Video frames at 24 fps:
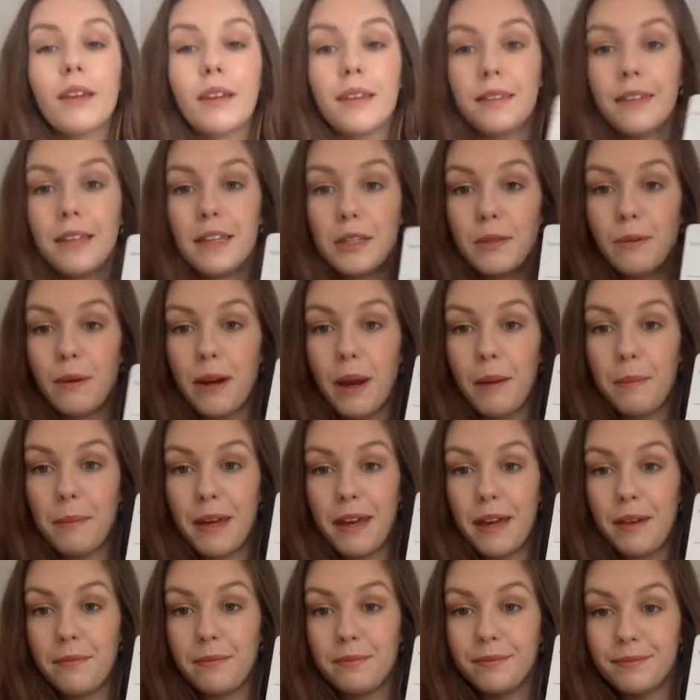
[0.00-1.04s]
this one up
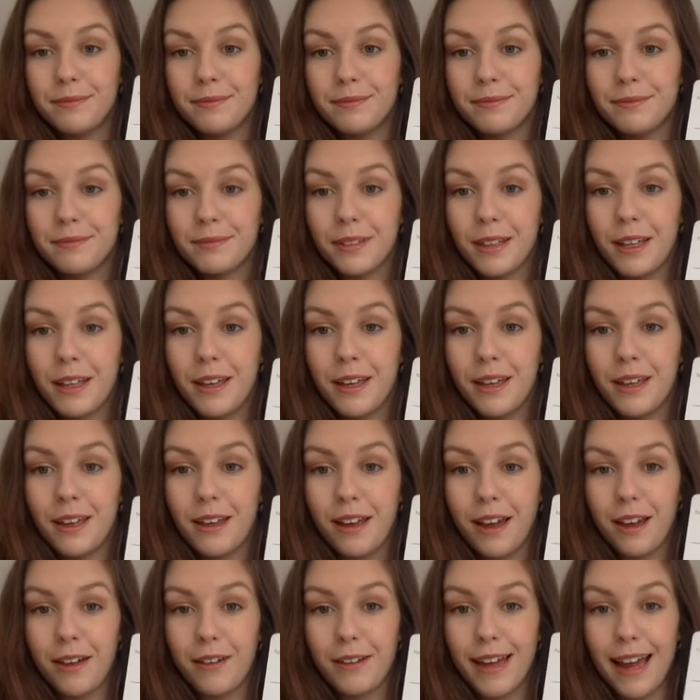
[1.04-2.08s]
here.
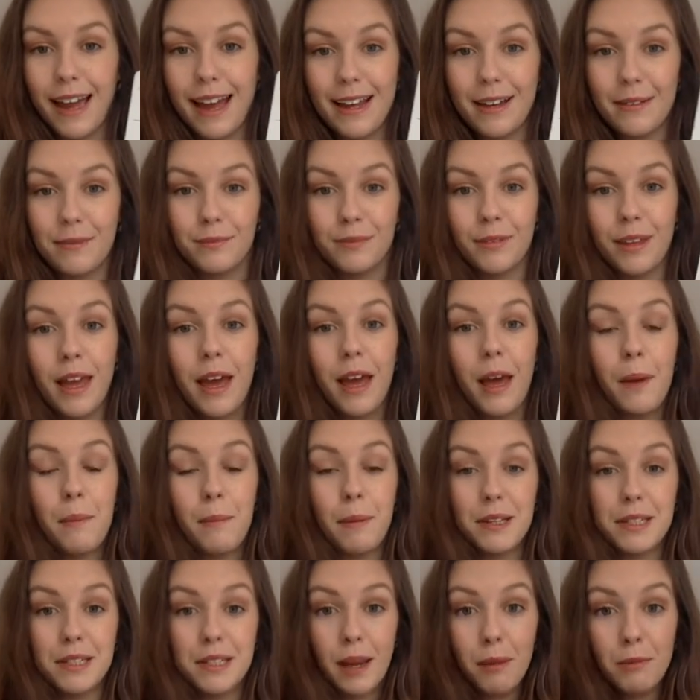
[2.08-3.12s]
Okay,
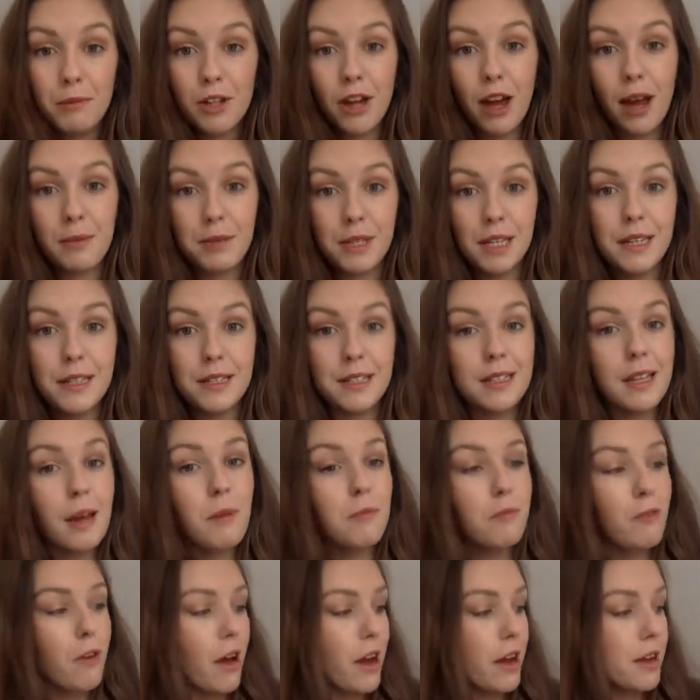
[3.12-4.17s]
but sometimes in
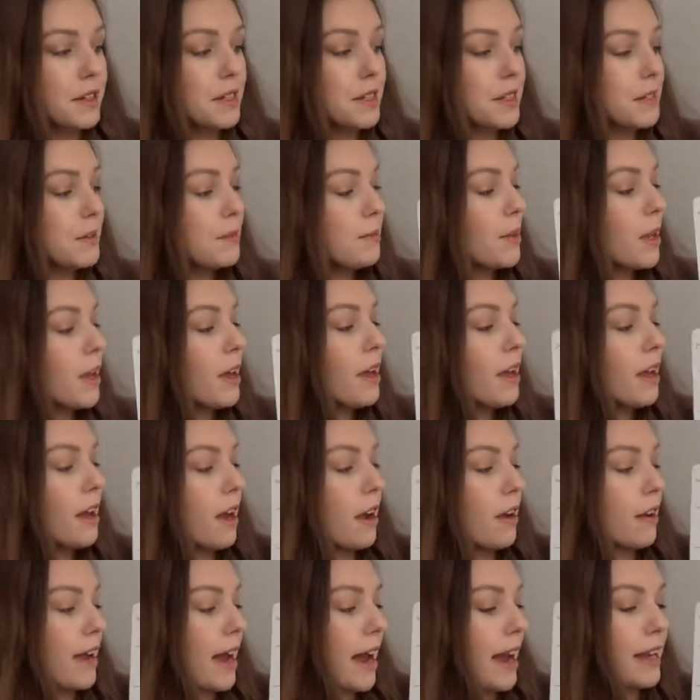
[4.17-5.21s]
some words,
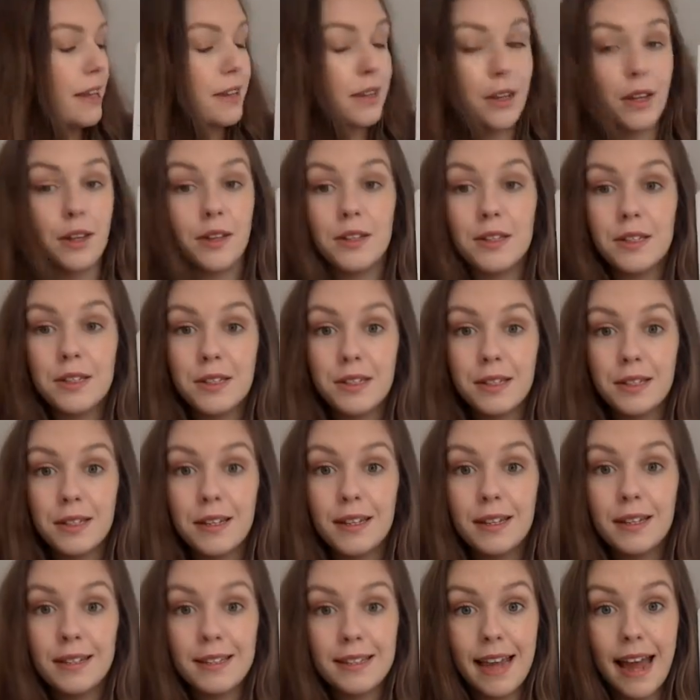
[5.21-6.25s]
okay, the s
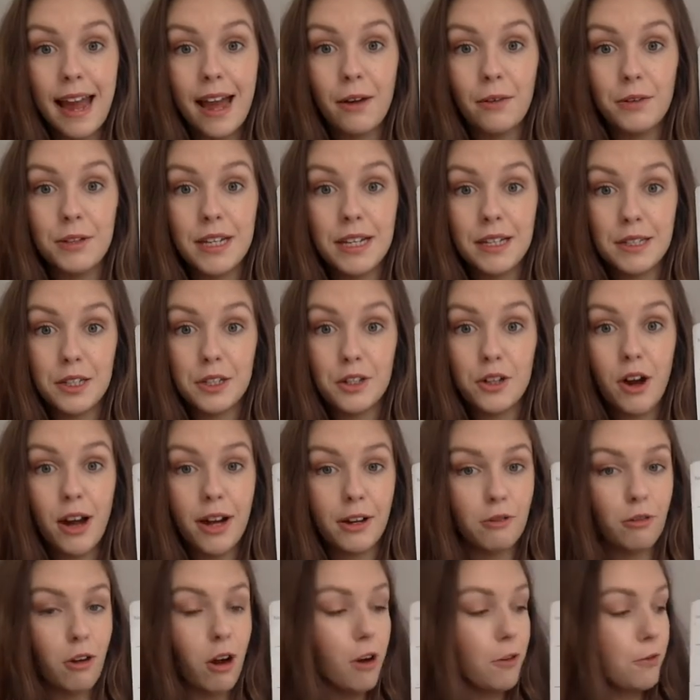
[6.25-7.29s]
sound is a
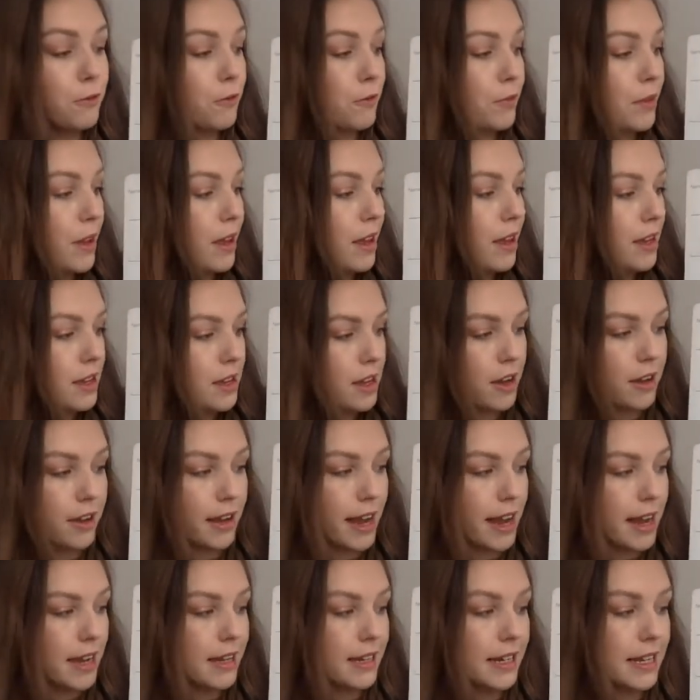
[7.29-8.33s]
digraph.
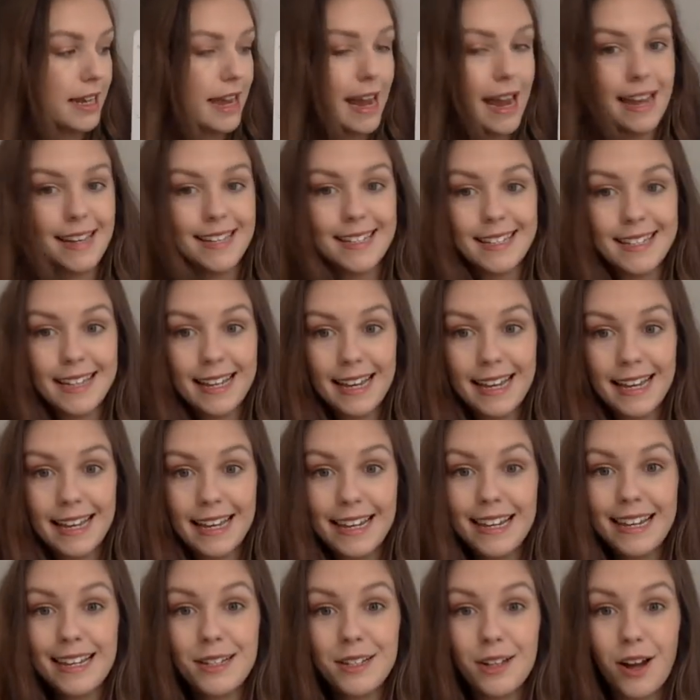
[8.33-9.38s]
Okay, the
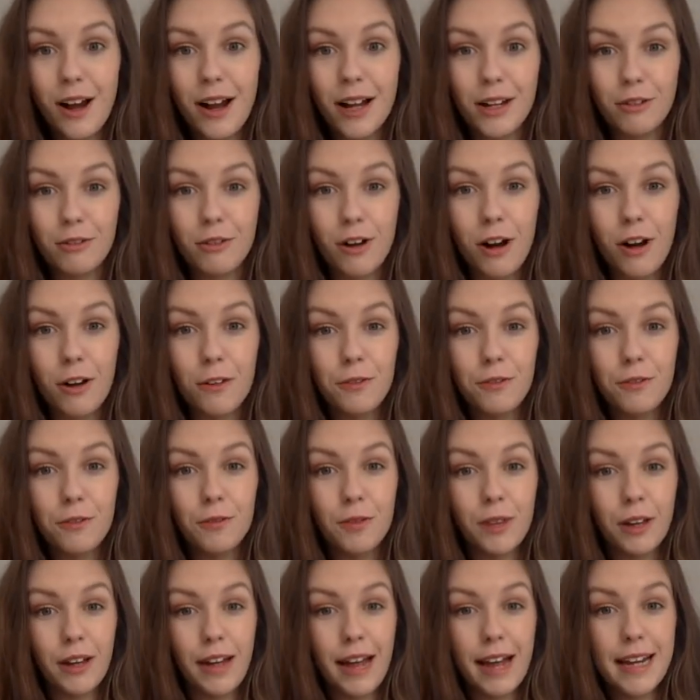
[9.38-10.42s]
SE digraph.
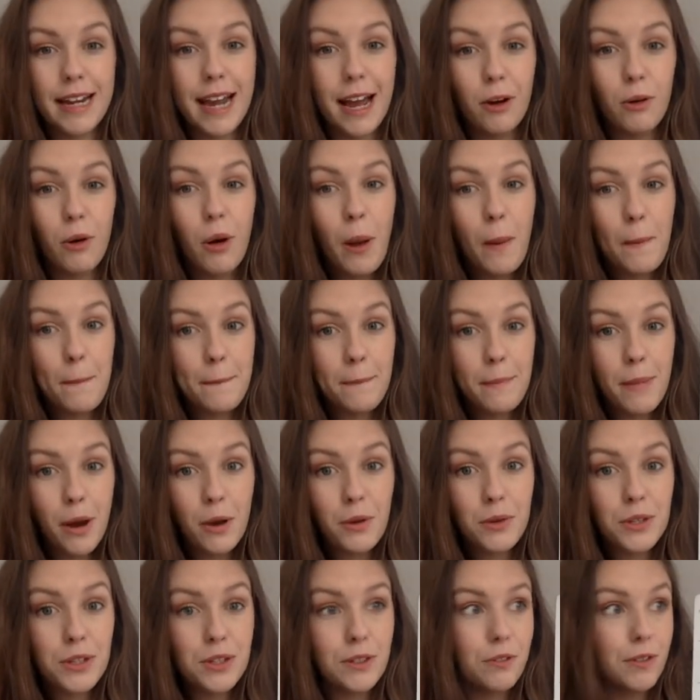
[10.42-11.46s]
Okay, now
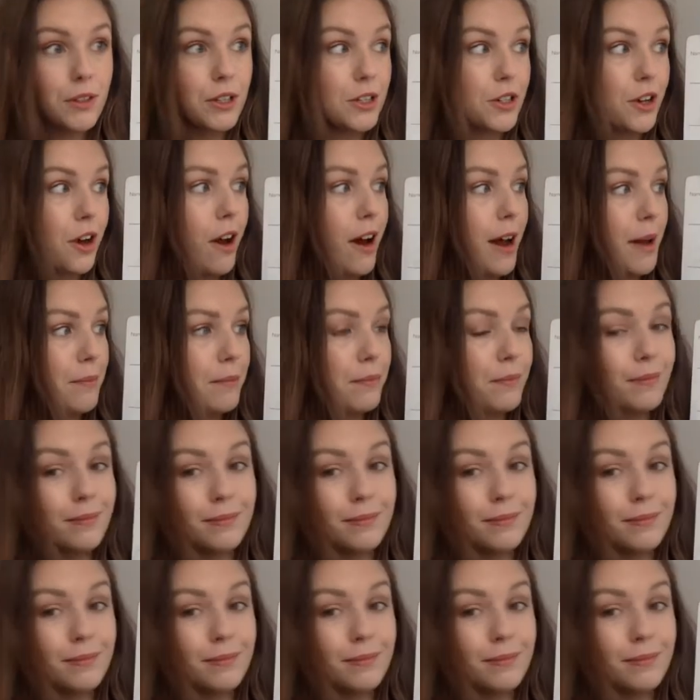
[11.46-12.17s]
most of the time